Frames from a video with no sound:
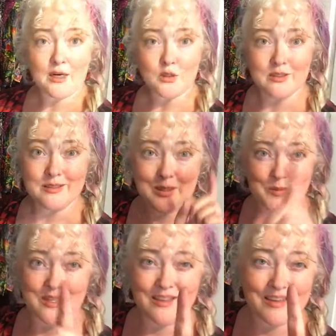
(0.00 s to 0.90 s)
actually sent
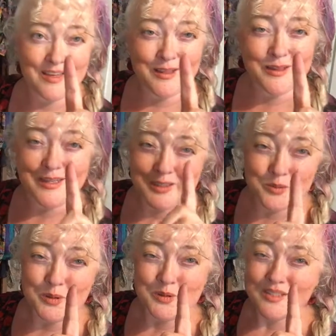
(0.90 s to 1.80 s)
me the thing that he's
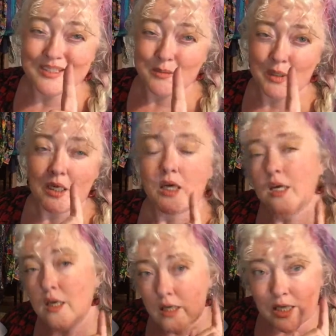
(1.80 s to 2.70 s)
supposed to send me
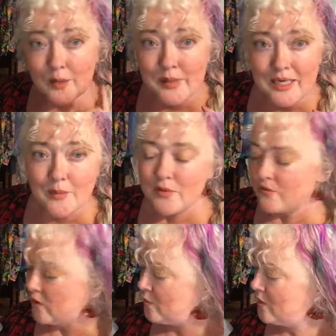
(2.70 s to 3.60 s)
and I may keep it
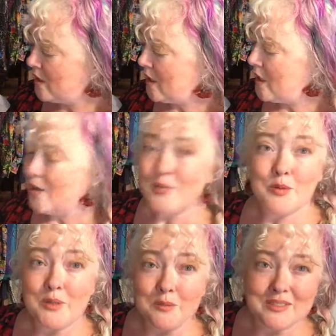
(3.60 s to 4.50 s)
for him. But
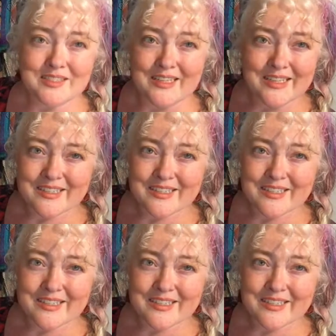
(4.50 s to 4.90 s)
I'll probably sell it